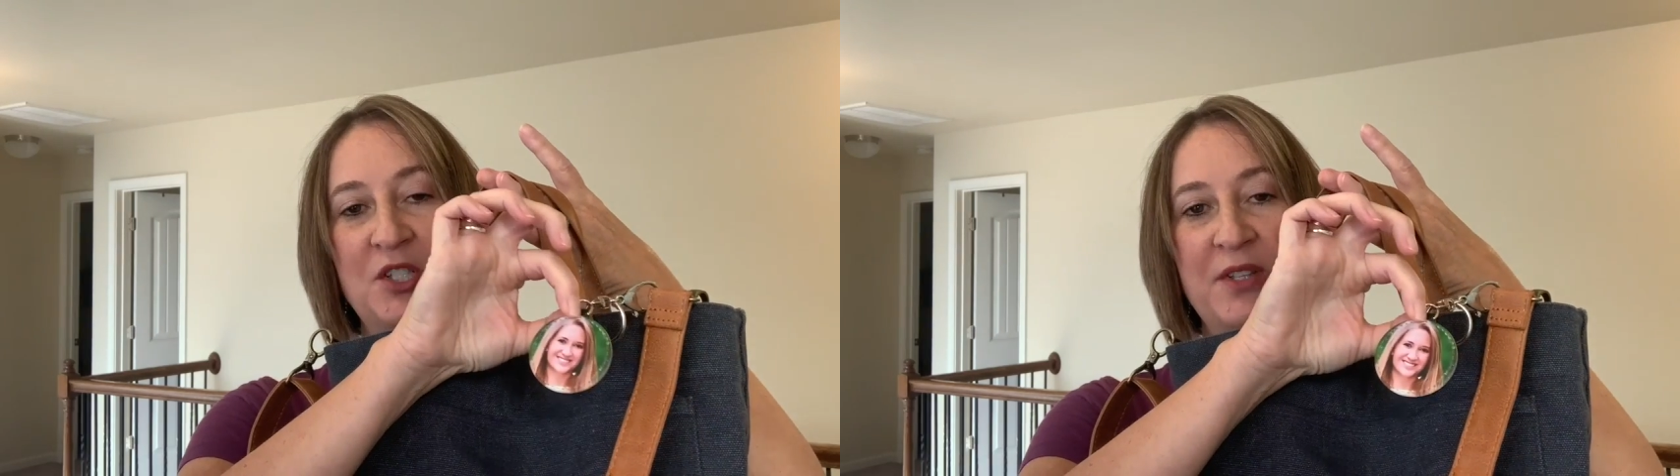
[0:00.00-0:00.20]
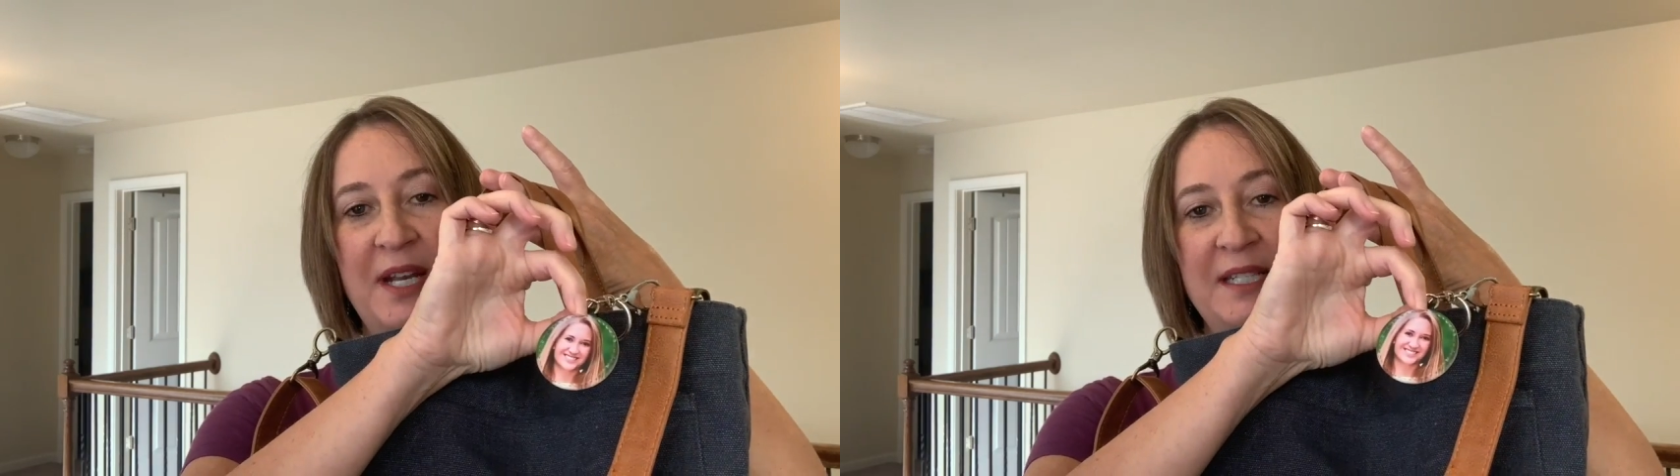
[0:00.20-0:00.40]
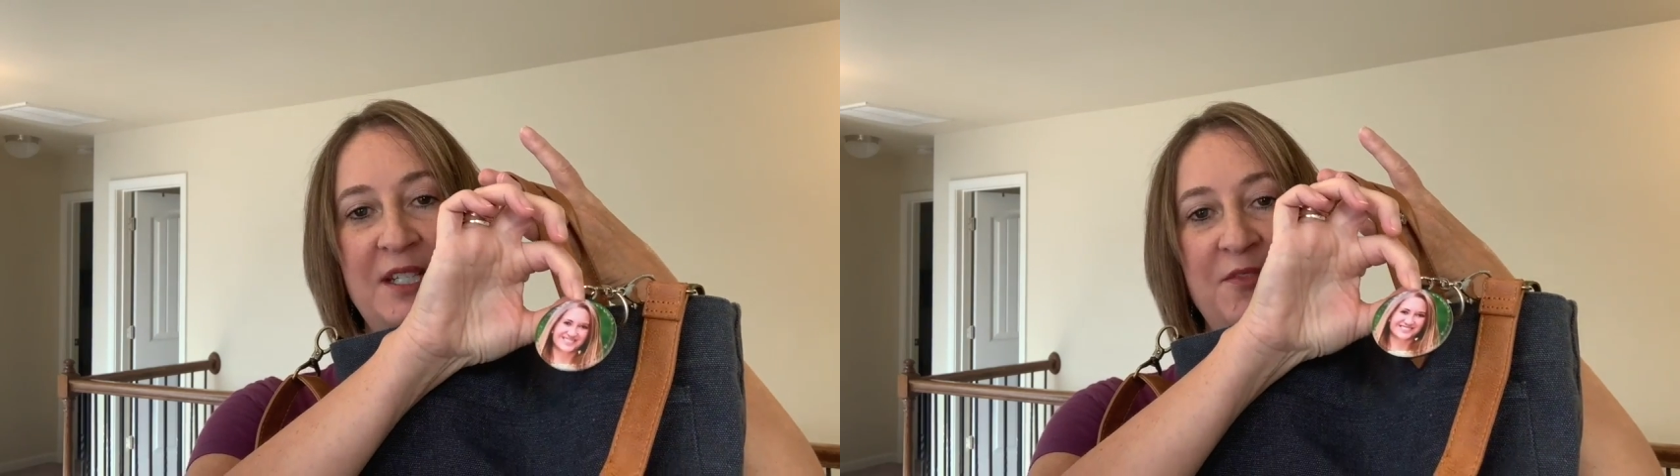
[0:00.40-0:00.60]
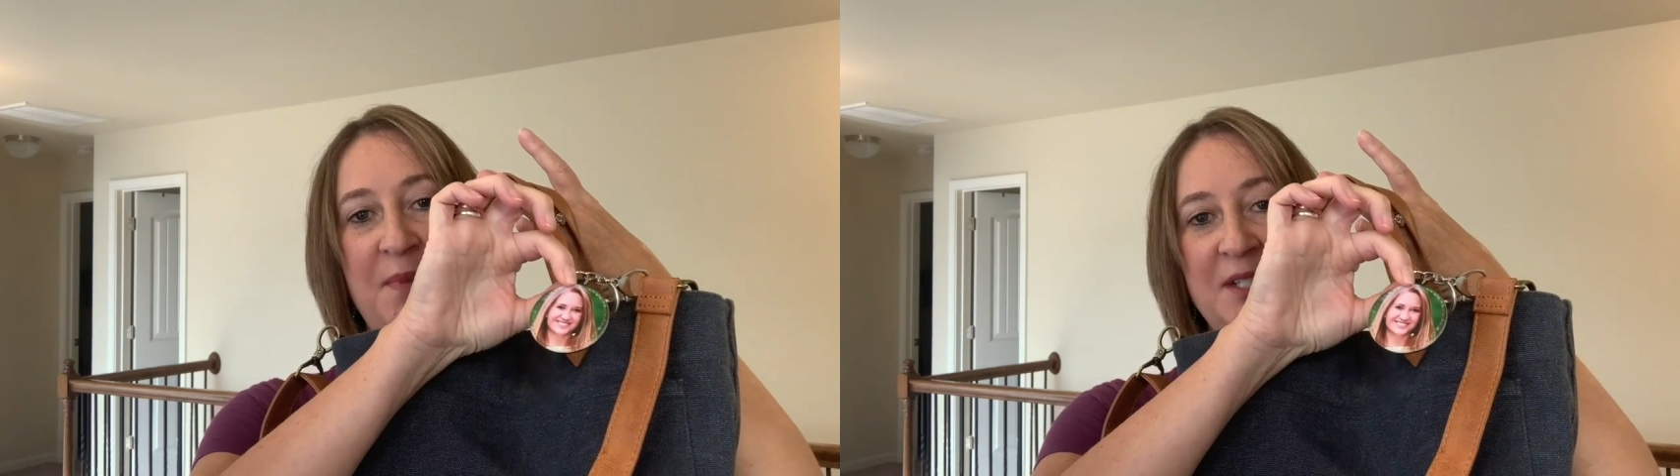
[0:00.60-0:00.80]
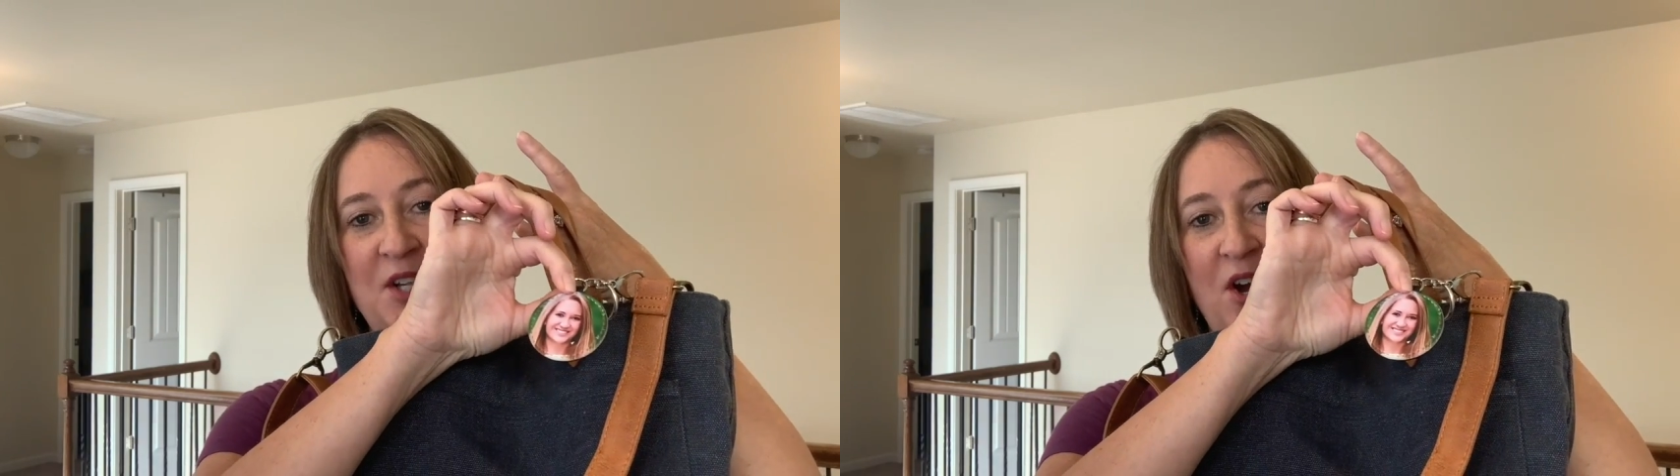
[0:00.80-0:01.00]
that I did of my
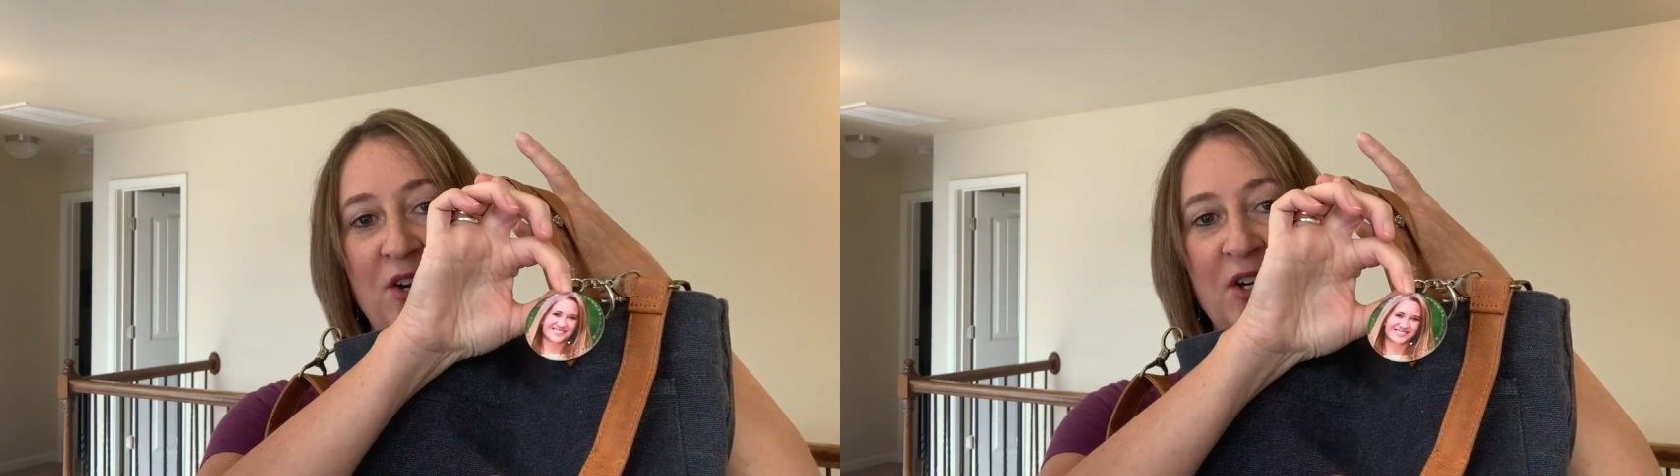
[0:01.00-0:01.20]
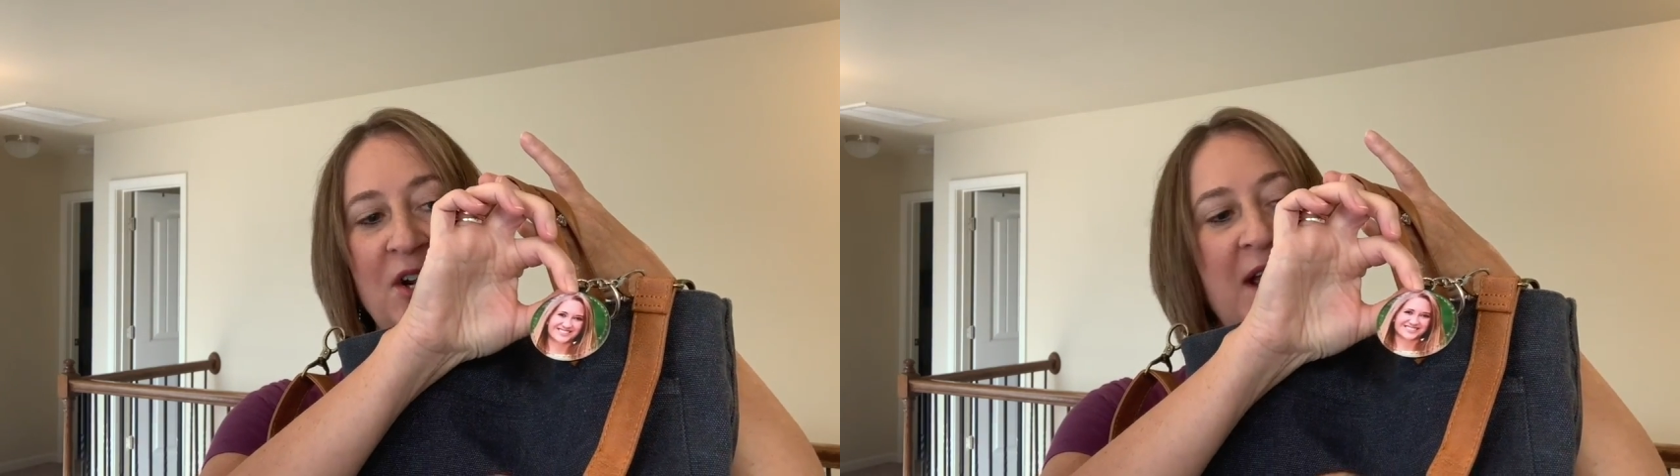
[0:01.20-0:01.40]
daughter.